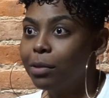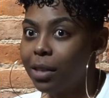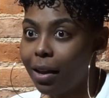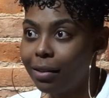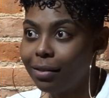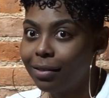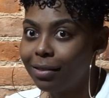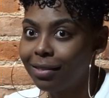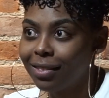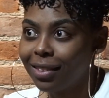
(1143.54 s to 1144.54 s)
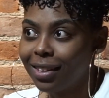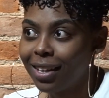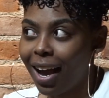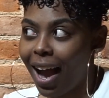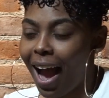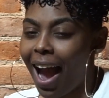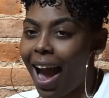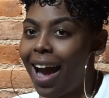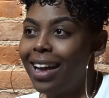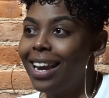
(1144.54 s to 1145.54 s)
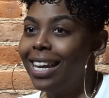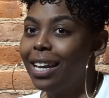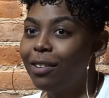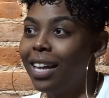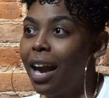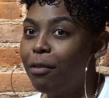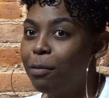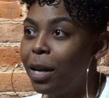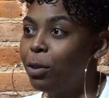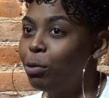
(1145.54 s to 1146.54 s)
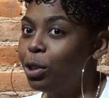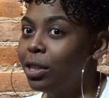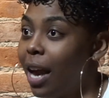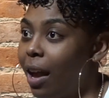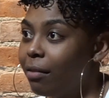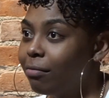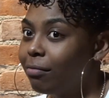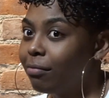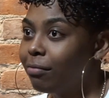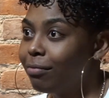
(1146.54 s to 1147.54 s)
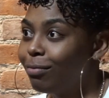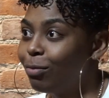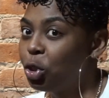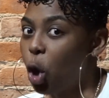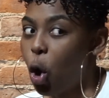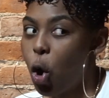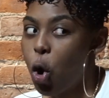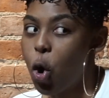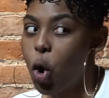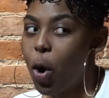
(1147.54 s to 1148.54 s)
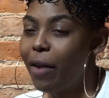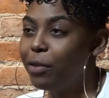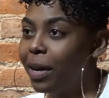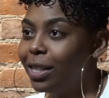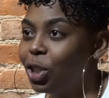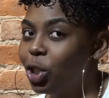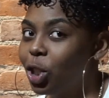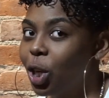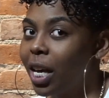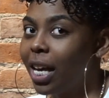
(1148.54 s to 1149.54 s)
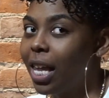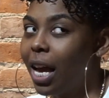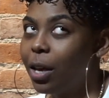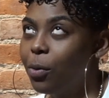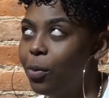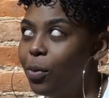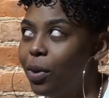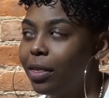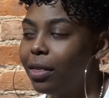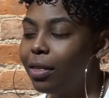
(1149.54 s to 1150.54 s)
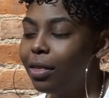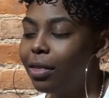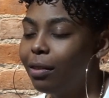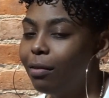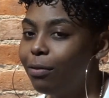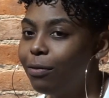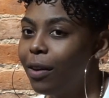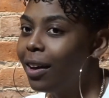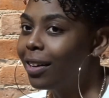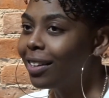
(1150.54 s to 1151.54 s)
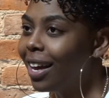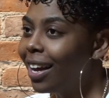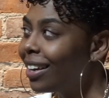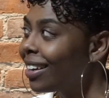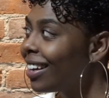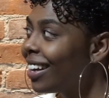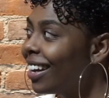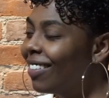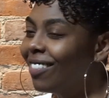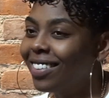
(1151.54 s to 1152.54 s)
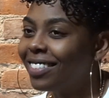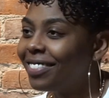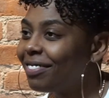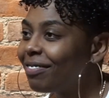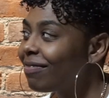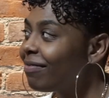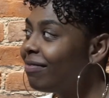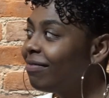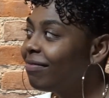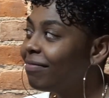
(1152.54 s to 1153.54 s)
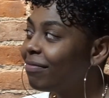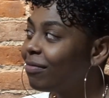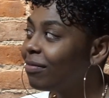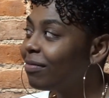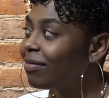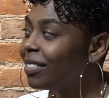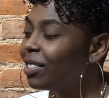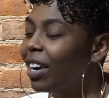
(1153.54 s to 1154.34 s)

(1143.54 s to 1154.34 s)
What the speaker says: was said. And literally everybody knew she's gay. So everybody's just looking like, yo, what the fuck? Yeah, I was trying to figure out why he would say that in front of everybody. Like,